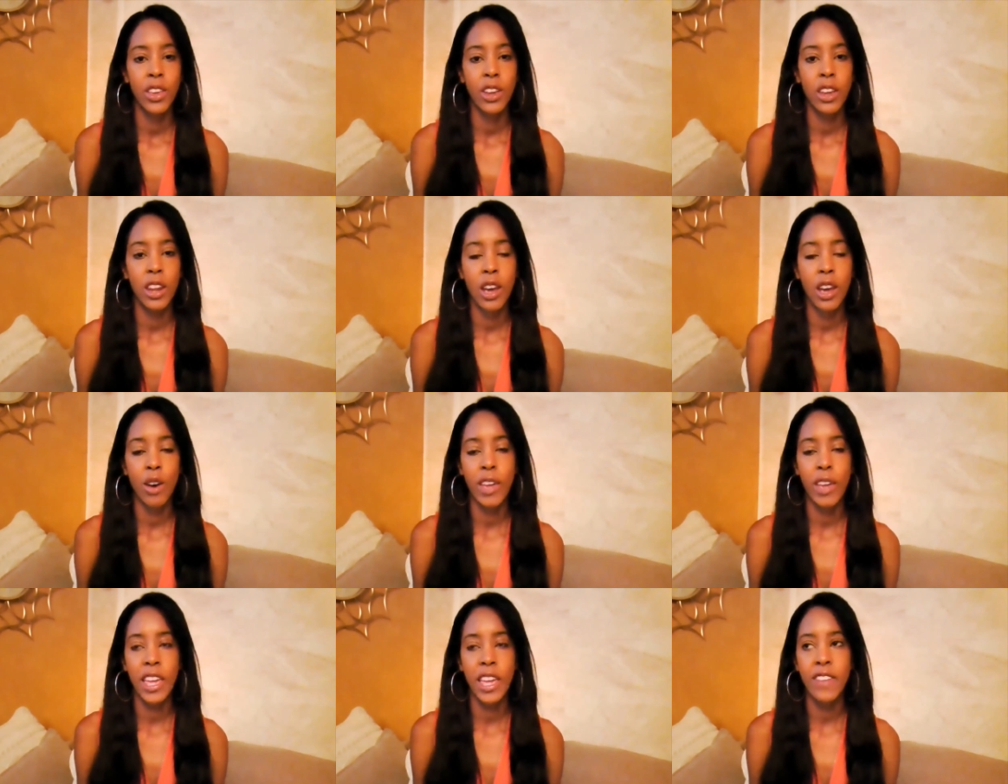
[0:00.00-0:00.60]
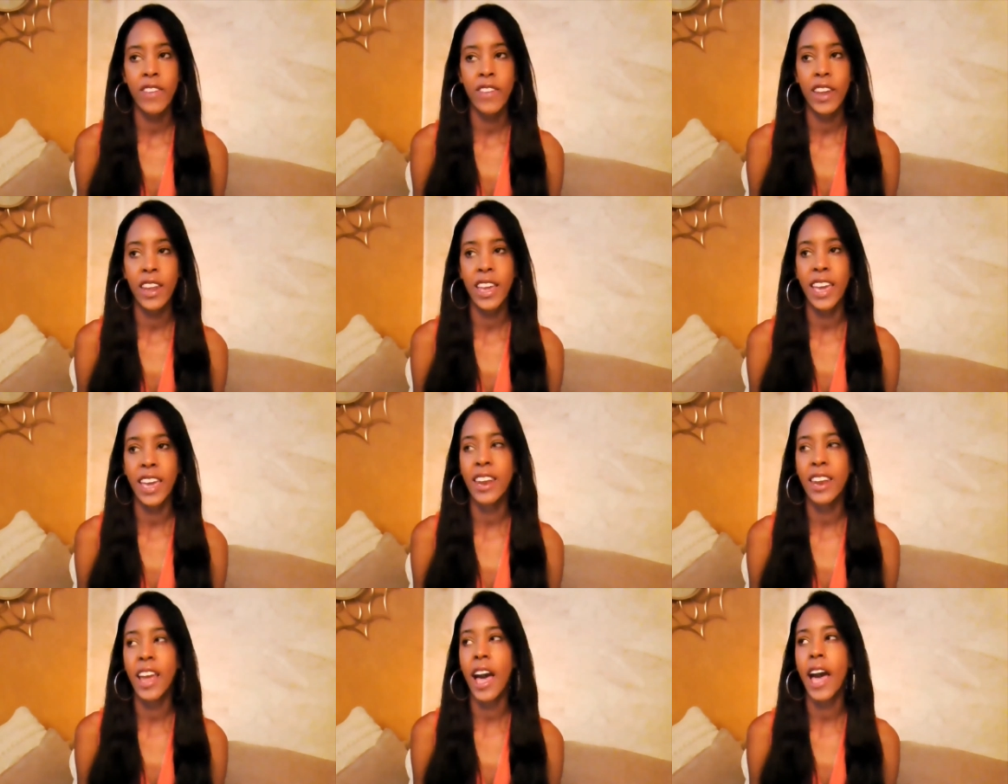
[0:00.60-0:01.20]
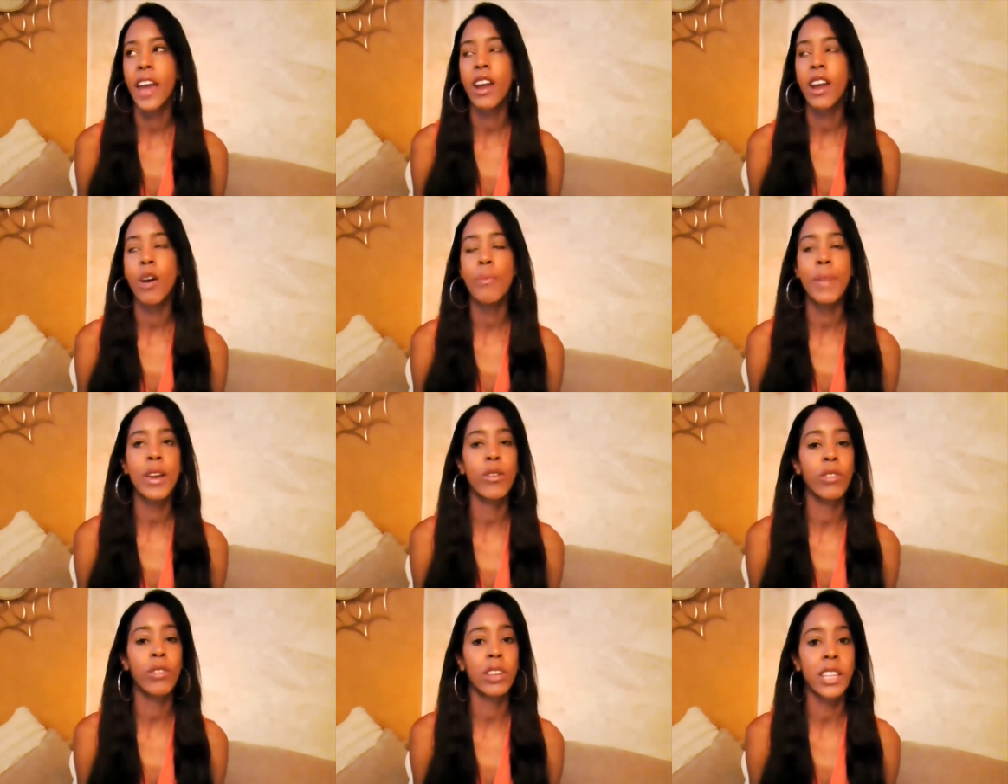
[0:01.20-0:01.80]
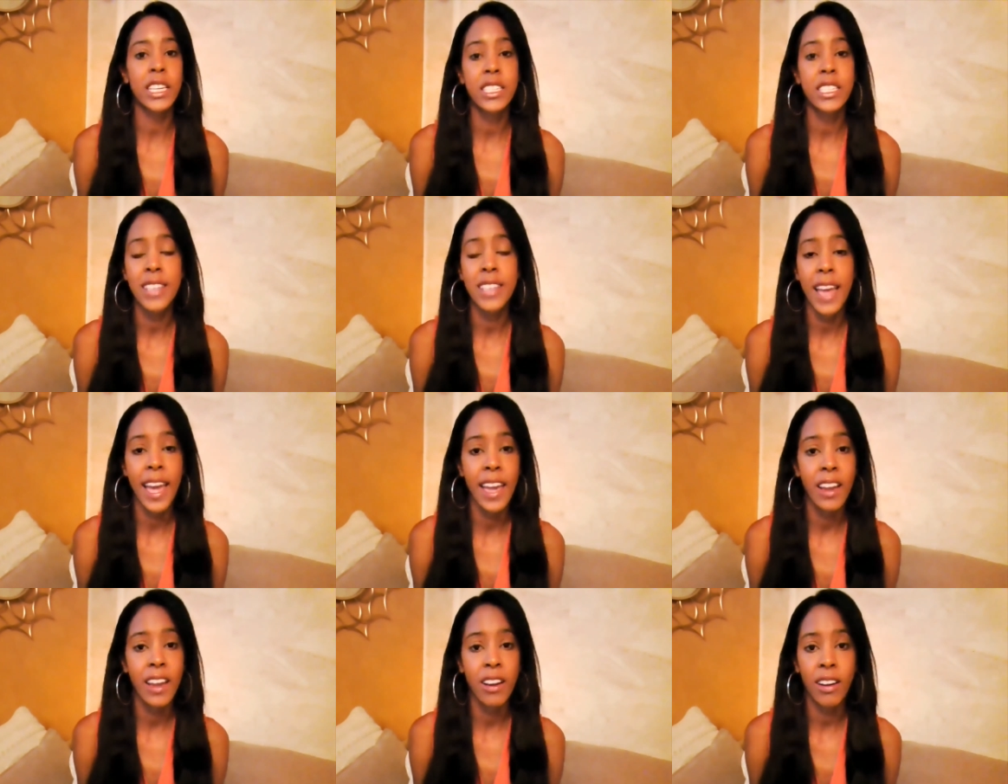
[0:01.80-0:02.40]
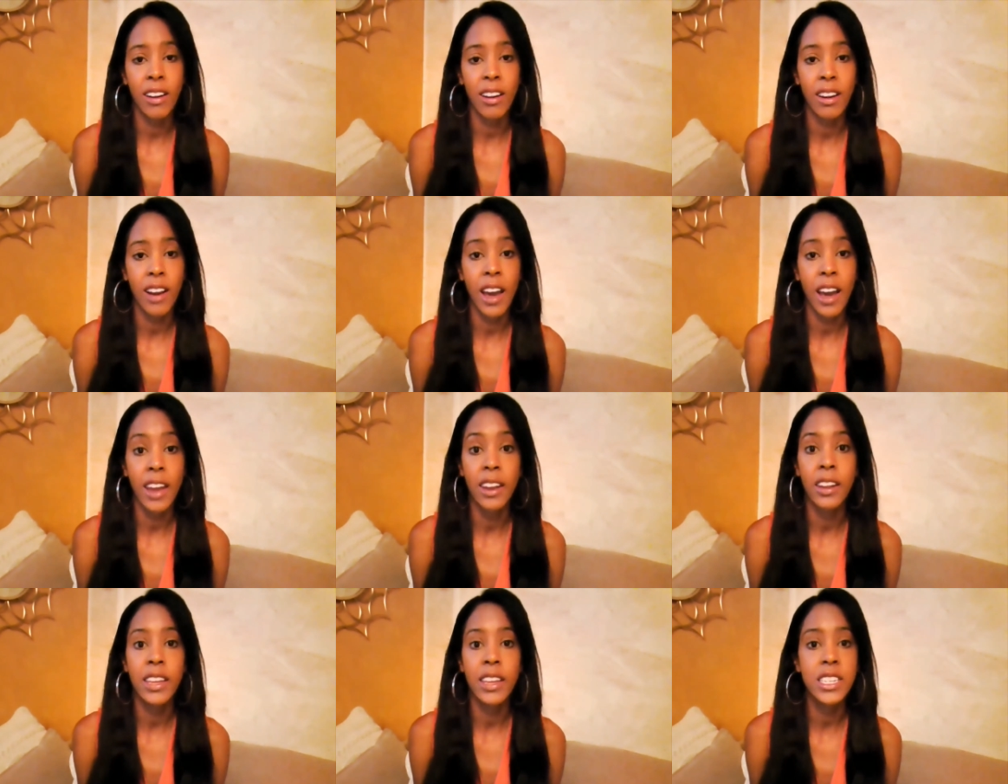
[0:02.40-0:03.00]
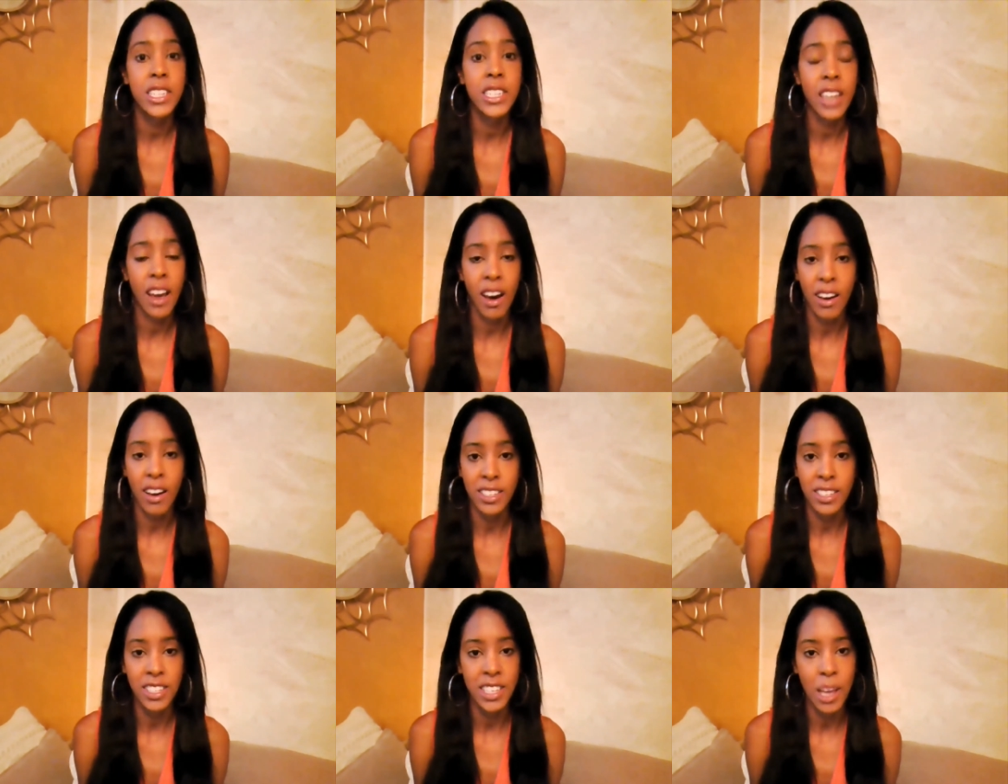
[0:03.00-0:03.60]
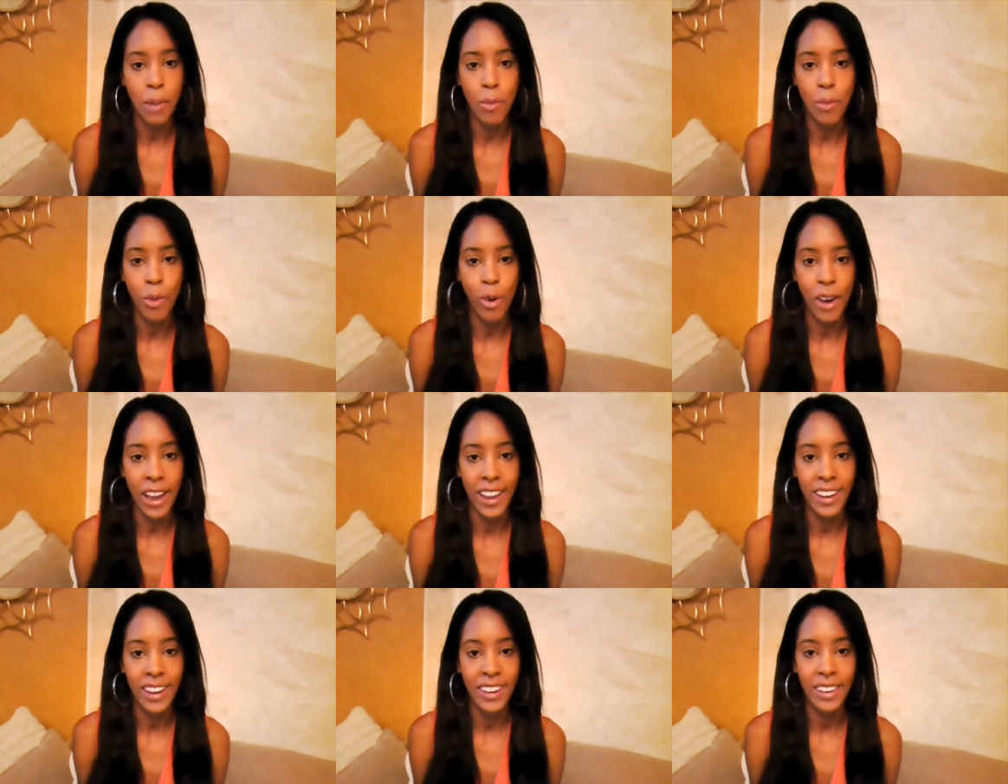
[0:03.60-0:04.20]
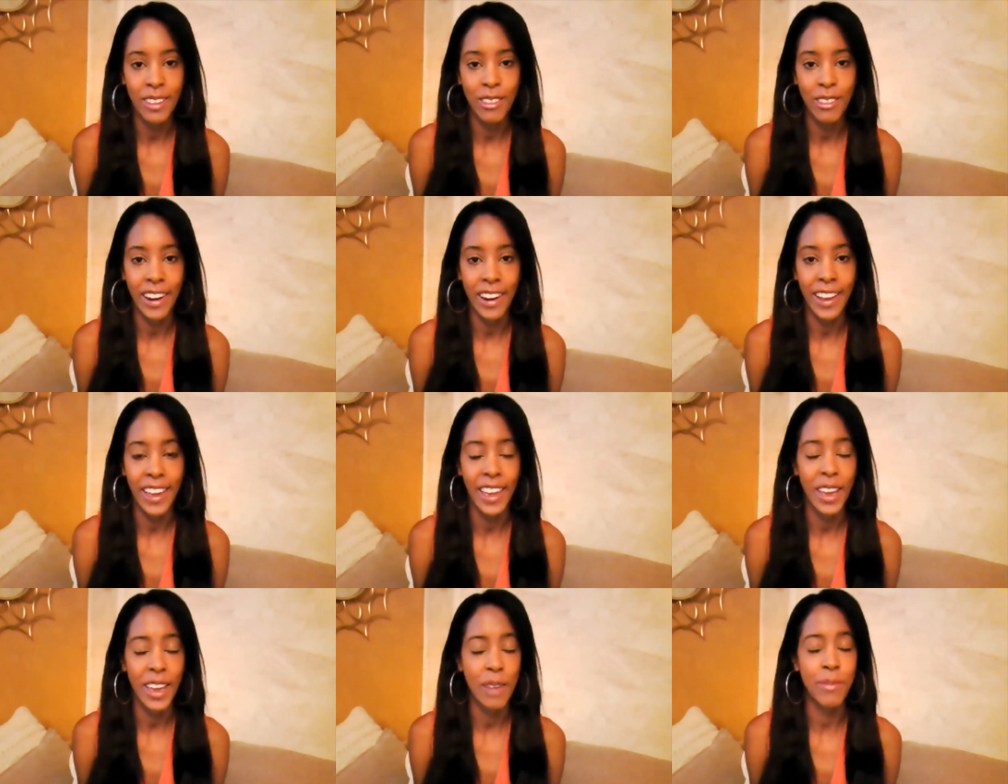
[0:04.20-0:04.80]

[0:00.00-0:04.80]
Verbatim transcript: even, and I don't mean release the anger or unleash it on someone, right?